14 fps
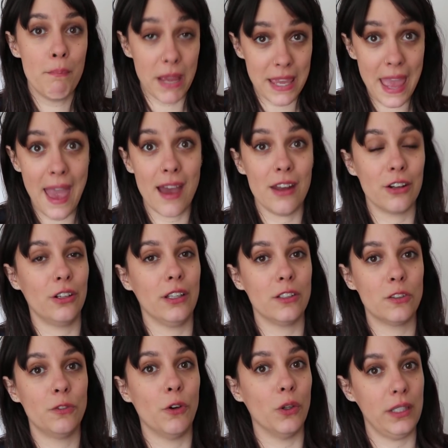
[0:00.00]
mechanical
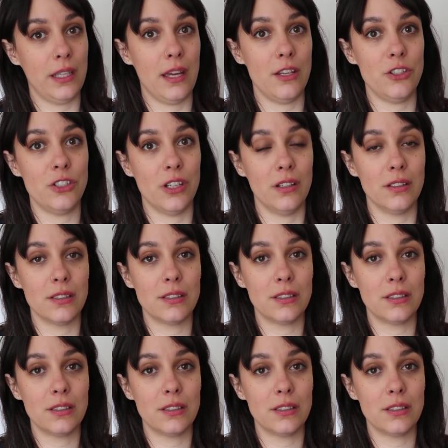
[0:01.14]
exfoliation.